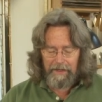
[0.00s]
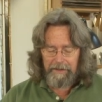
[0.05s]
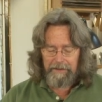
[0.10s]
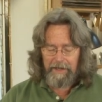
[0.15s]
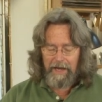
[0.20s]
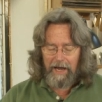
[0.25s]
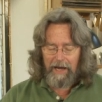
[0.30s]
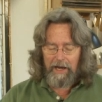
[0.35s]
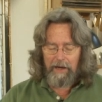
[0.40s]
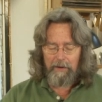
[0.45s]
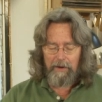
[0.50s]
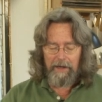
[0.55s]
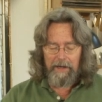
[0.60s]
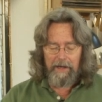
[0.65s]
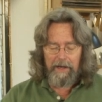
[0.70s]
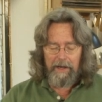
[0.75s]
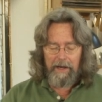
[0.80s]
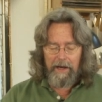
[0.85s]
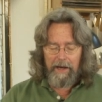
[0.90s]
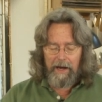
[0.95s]
Now,
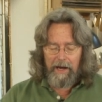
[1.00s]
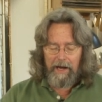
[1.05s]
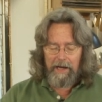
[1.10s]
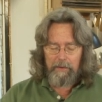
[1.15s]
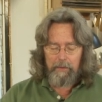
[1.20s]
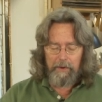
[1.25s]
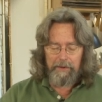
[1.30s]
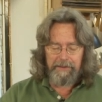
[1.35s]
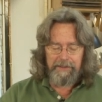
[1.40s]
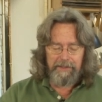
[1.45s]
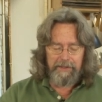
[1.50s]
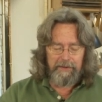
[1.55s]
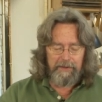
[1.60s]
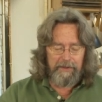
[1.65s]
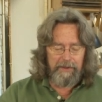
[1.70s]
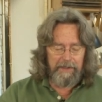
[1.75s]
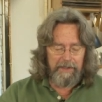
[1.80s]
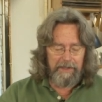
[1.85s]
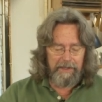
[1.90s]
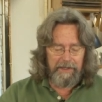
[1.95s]
I want
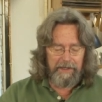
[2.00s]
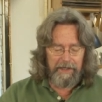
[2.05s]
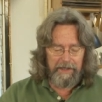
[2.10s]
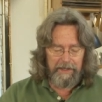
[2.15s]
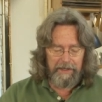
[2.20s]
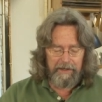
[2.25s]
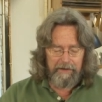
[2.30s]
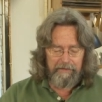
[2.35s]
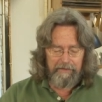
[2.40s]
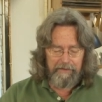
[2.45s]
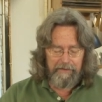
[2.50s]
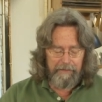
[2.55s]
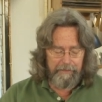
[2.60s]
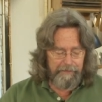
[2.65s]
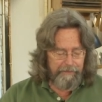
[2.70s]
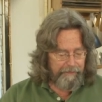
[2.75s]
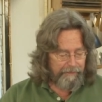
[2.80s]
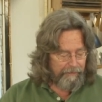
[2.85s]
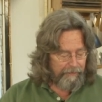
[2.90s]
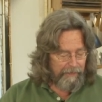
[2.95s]
to curve,
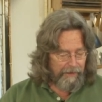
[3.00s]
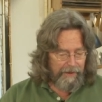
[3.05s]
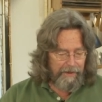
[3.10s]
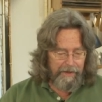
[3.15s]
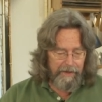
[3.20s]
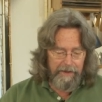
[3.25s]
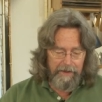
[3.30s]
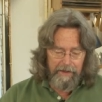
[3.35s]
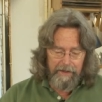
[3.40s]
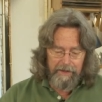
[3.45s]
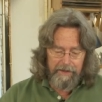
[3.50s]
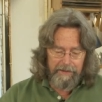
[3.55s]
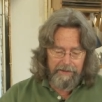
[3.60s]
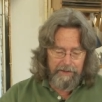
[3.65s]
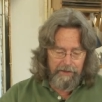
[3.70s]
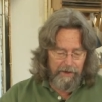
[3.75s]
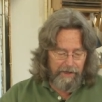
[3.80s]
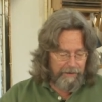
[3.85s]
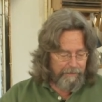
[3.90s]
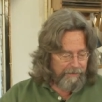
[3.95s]

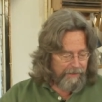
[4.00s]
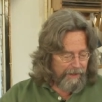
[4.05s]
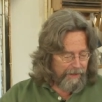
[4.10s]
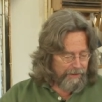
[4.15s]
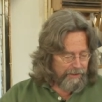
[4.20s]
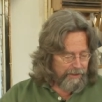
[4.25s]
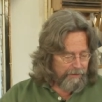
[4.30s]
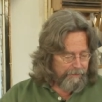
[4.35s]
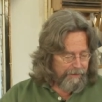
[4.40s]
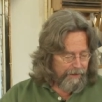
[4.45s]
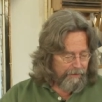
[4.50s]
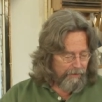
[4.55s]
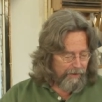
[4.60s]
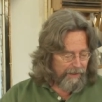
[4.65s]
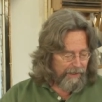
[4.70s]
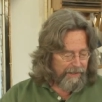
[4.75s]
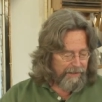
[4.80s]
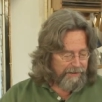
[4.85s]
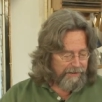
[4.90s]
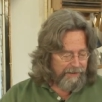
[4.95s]
so I'm going to be
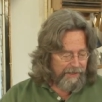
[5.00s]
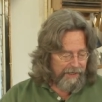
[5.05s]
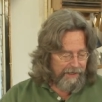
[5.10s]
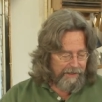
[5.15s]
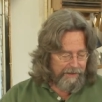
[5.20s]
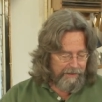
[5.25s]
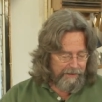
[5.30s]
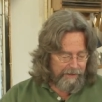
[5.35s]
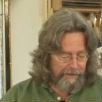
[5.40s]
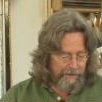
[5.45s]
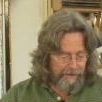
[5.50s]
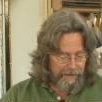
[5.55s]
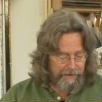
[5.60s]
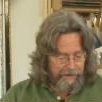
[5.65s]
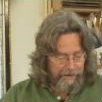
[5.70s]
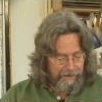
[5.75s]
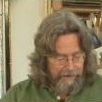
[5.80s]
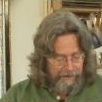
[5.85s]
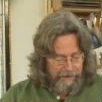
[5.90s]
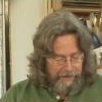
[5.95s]
releasing
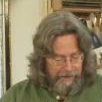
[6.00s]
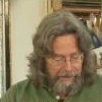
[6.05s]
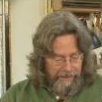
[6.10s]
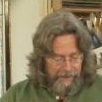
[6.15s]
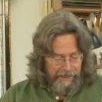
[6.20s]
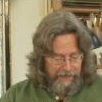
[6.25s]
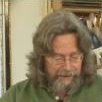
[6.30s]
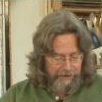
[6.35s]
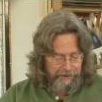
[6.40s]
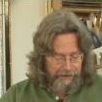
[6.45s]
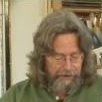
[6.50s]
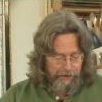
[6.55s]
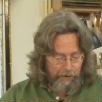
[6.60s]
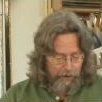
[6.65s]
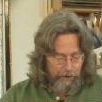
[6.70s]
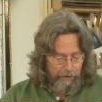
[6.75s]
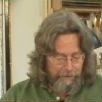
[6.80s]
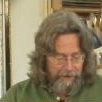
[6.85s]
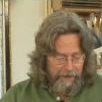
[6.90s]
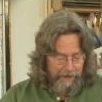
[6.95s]
each
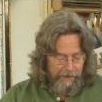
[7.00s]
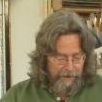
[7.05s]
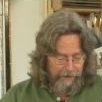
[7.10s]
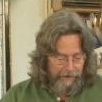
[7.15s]
knob